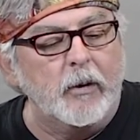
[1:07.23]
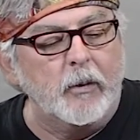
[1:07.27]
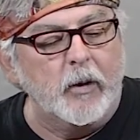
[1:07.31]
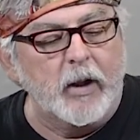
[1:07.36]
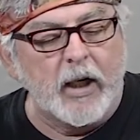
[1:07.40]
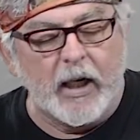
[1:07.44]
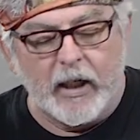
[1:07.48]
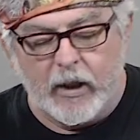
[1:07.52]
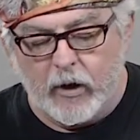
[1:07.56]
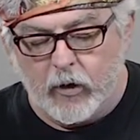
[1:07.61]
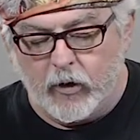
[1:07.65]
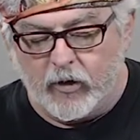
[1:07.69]
we're
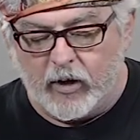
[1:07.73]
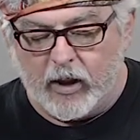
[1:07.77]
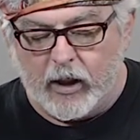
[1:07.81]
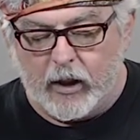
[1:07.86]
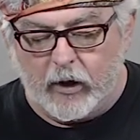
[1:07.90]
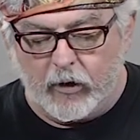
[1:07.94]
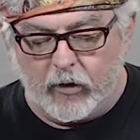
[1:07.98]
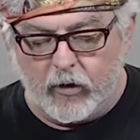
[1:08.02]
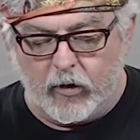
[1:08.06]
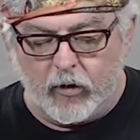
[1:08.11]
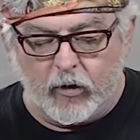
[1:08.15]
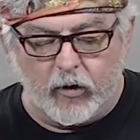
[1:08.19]
not using it
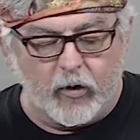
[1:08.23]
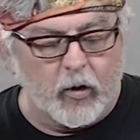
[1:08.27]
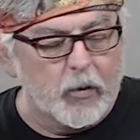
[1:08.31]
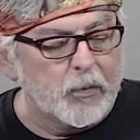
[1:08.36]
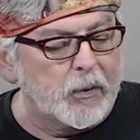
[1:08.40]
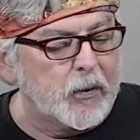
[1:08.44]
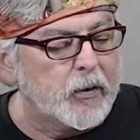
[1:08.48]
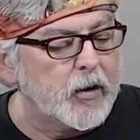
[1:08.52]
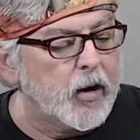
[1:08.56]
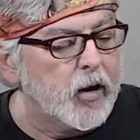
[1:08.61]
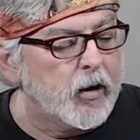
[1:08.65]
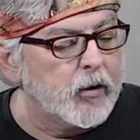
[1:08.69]
as a
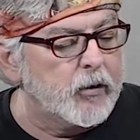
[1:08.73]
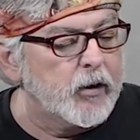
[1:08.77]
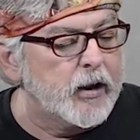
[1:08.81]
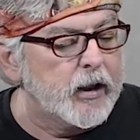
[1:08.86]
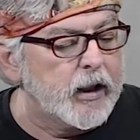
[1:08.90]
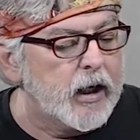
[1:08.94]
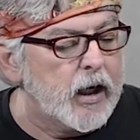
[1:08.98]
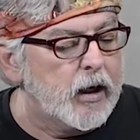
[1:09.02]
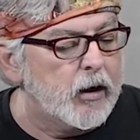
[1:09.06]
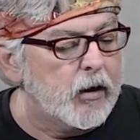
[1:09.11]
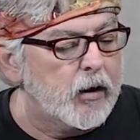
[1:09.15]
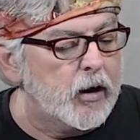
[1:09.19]
super dark right
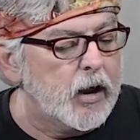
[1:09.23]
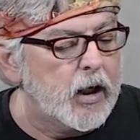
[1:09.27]
now.